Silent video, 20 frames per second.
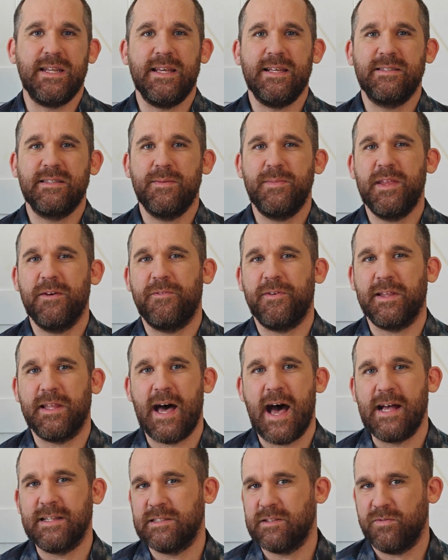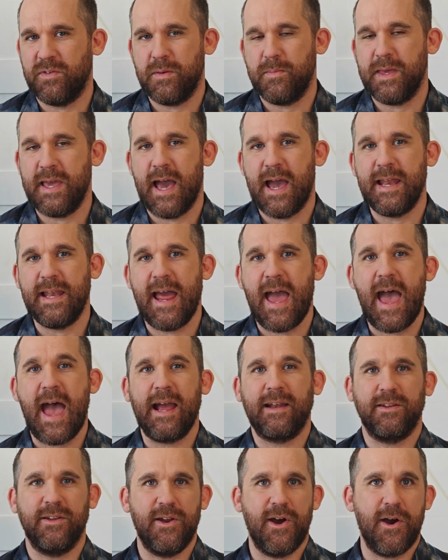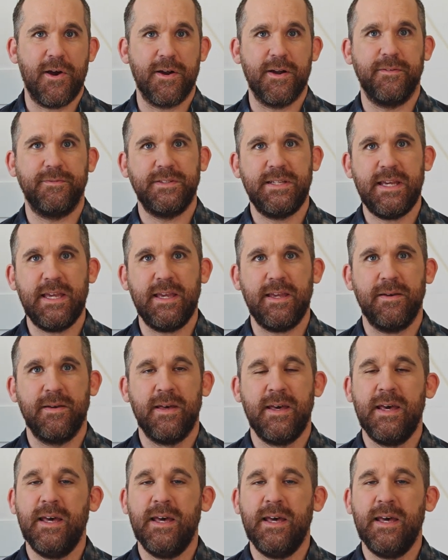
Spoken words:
in some of the philosophy behind ACT and RFT,